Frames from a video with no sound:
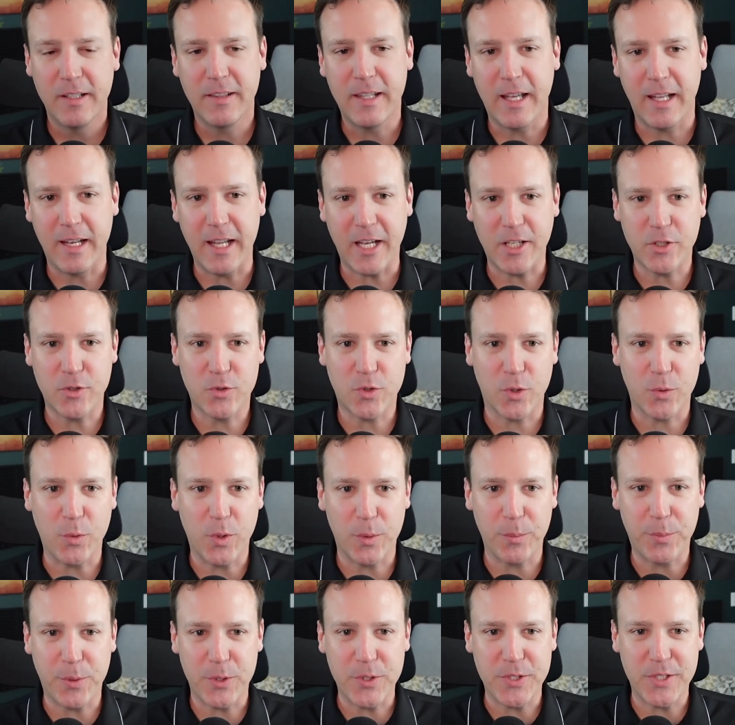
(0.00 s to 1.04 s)
extra
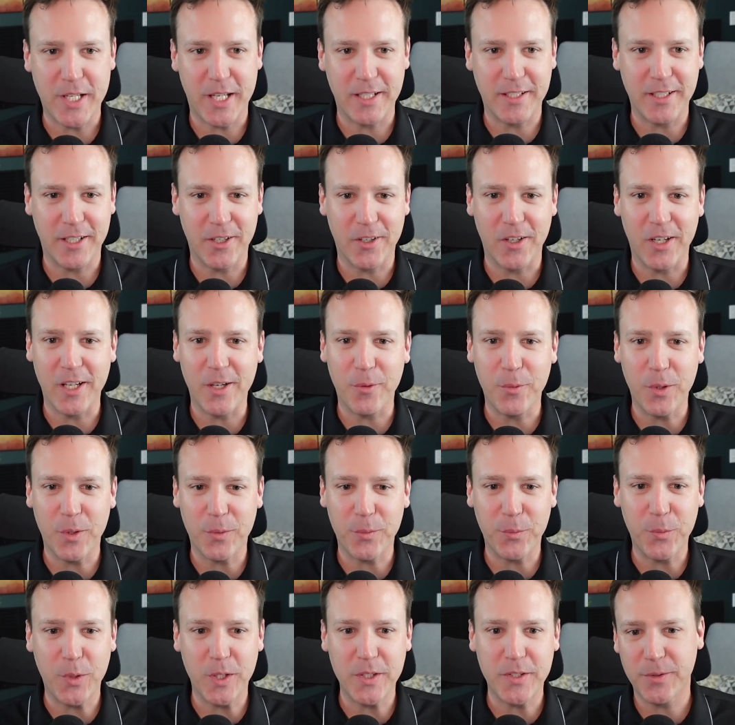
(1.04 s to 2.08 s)
1% area.
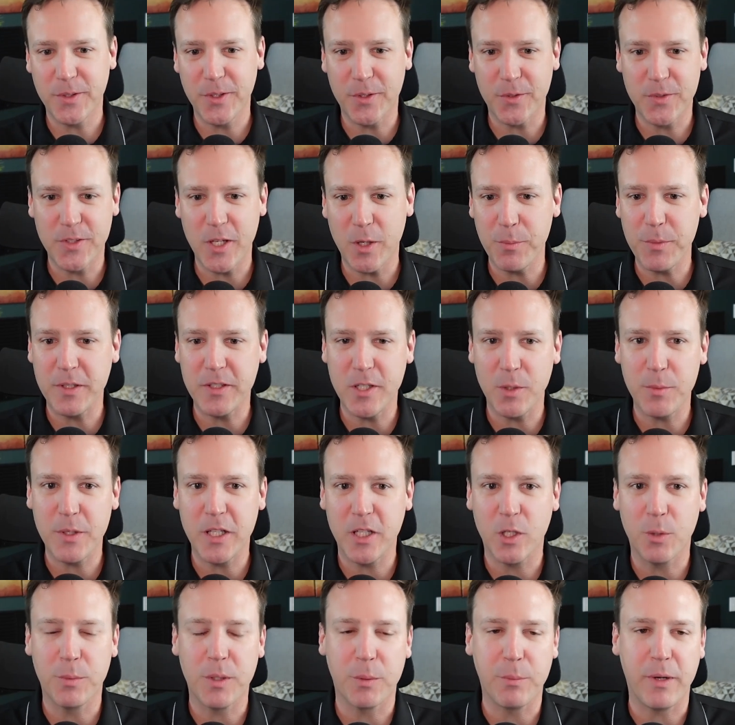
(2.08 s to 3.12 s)
Tell me a
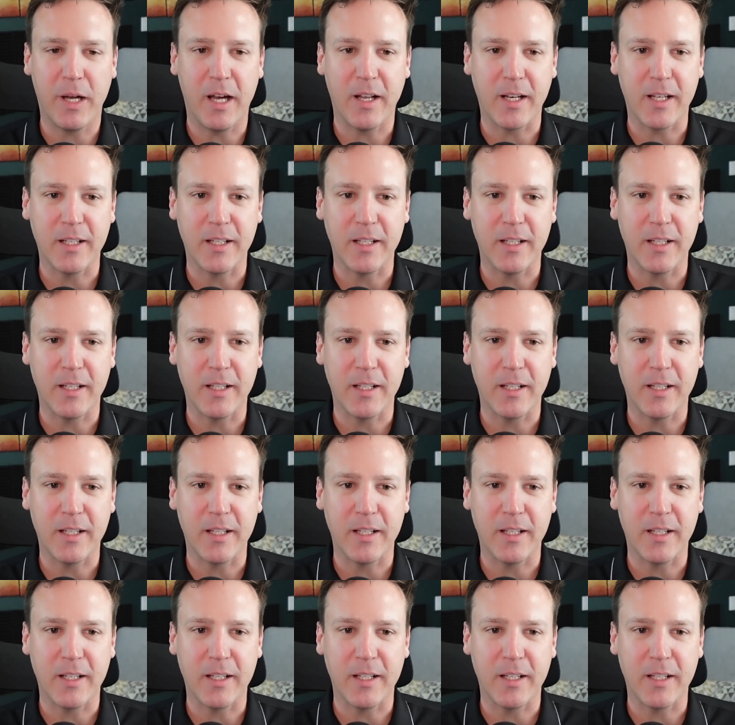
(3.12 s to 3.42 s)
little bit about